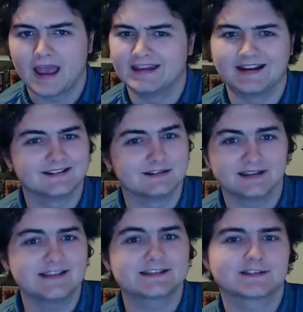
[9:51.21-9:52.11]
in at
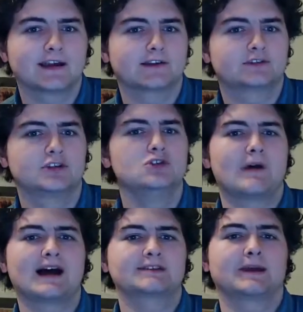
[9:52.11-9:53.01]
least 2
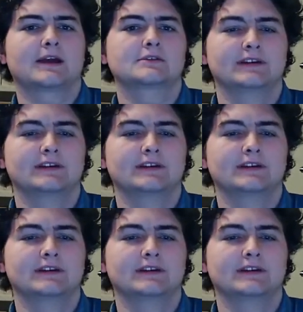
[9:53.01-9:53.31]
aspects.